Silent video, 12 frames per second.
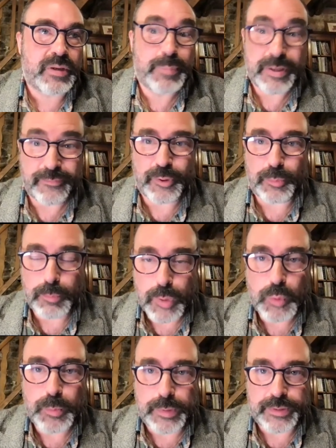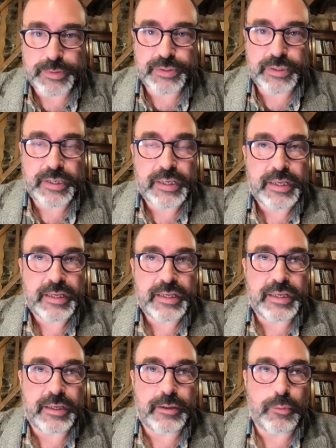pivotal moment
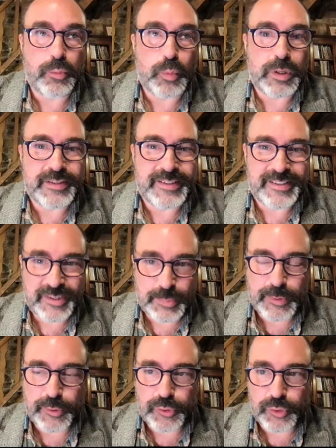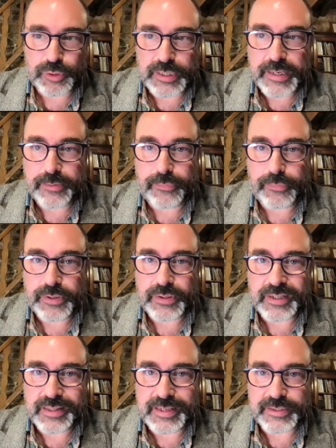in one's spiritual life in
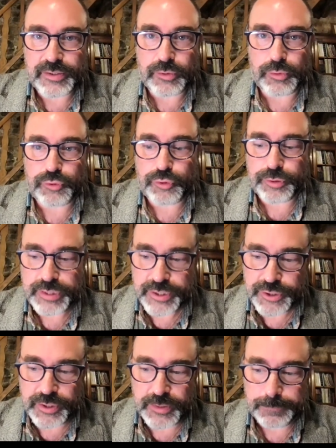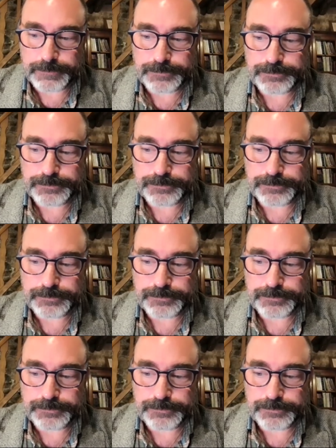the classical tradition.